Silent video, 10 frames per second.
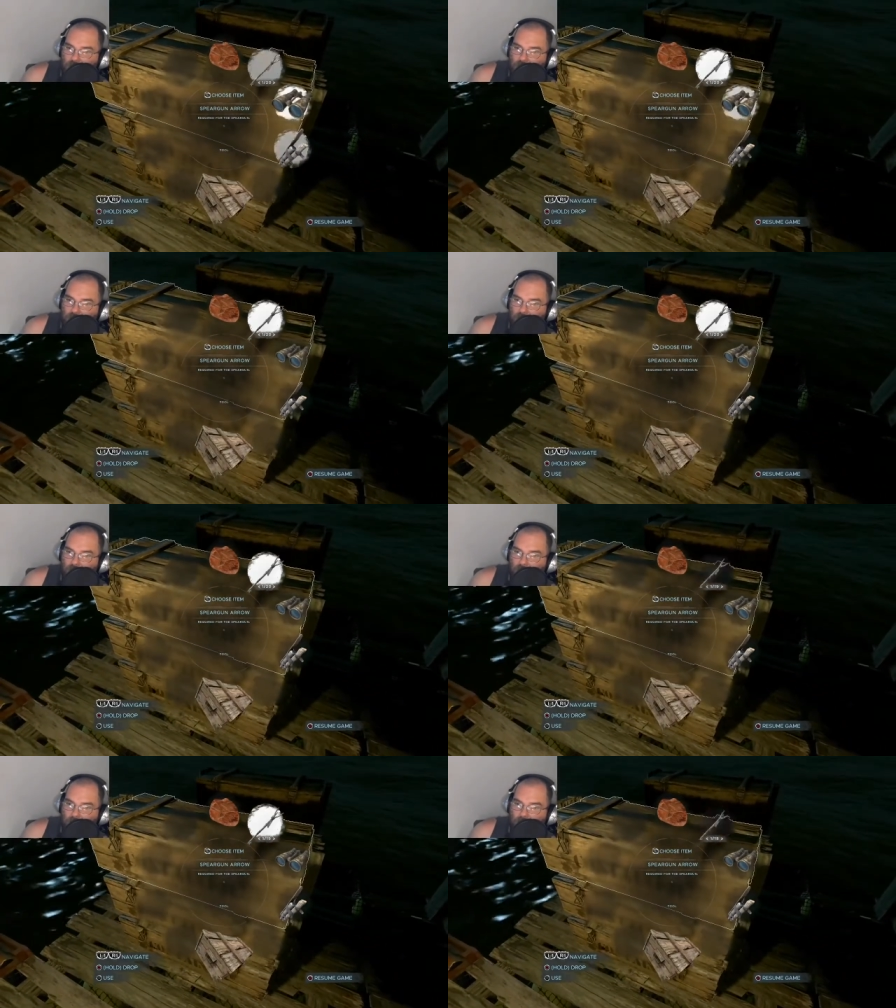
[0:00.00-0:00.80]
So I'm
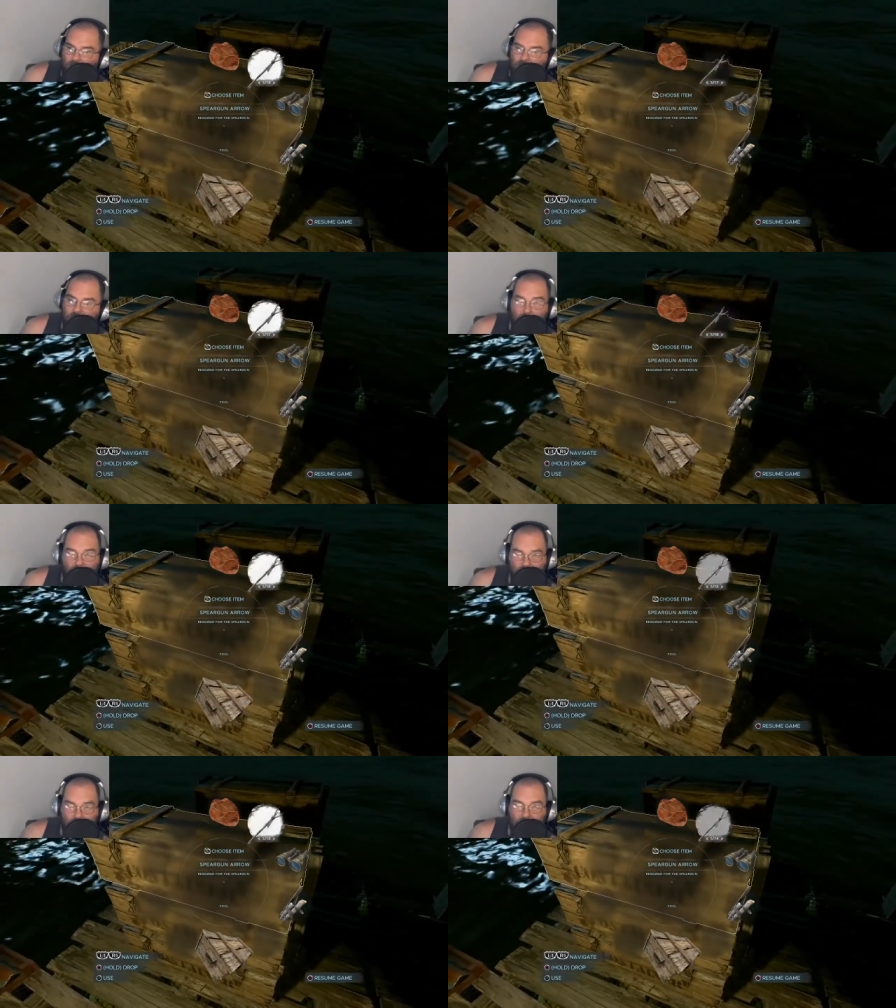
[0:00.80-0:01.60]
gonna put this
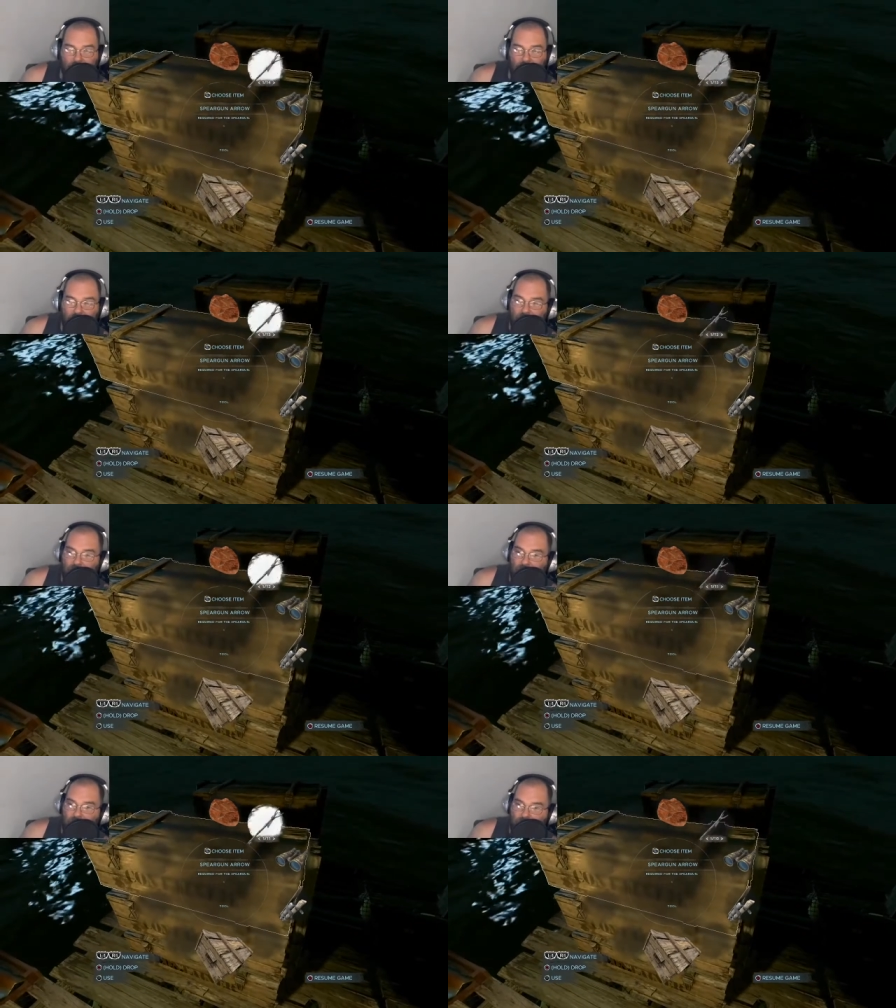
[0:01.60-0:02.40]
back in uh, in
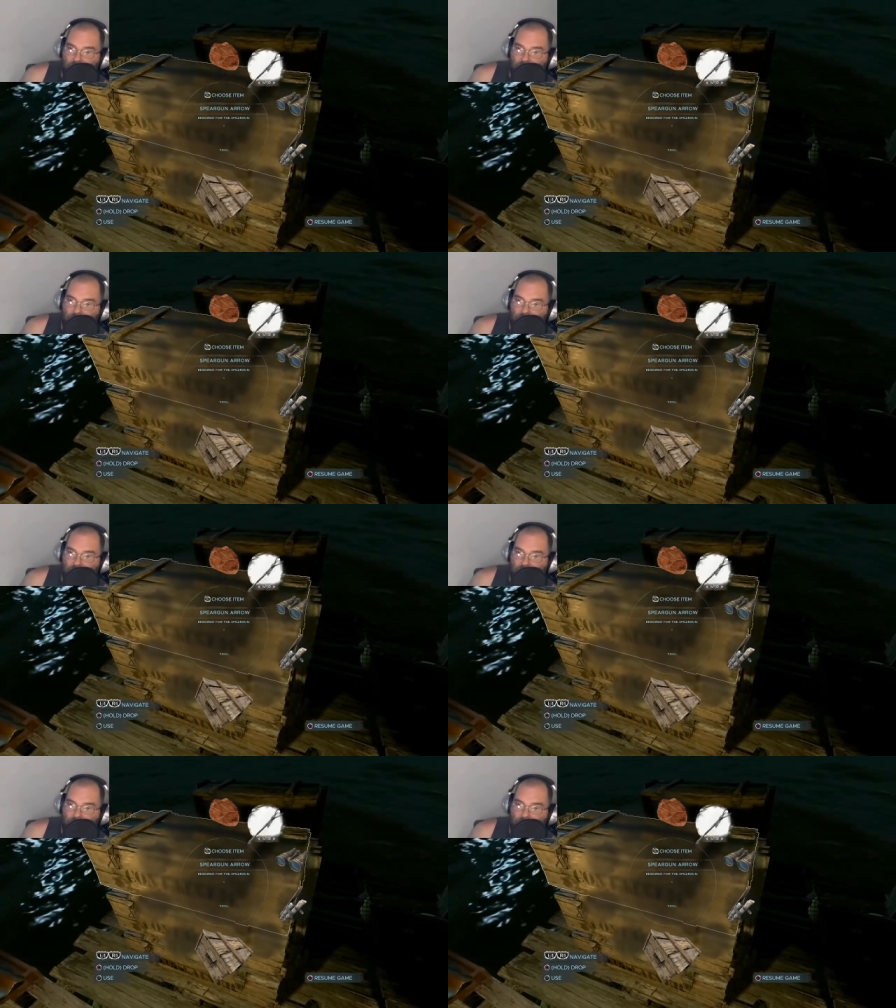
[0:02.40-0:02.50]
my